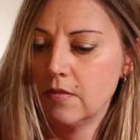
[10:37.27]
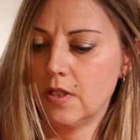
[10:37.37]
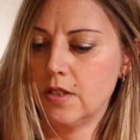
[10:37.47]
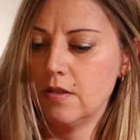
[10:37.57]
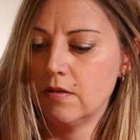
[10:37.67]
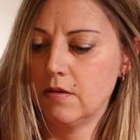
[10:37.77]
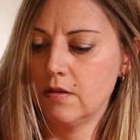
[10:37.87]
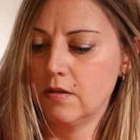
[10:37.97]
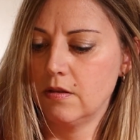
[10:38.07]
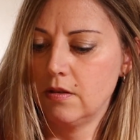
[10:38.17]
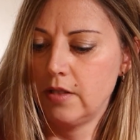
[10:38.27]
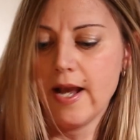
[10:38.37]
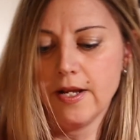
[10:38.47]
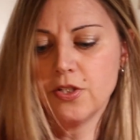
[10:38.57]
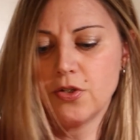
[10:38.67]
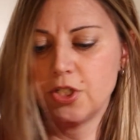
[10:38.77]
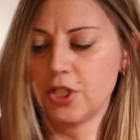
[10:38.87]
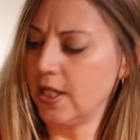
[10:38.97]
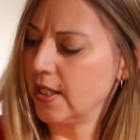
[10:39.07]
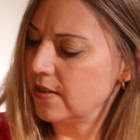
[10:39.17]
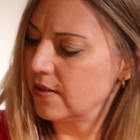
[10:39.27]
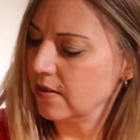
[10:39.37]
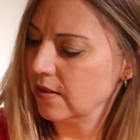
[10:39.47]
It's, yeah, it's stretchy. It's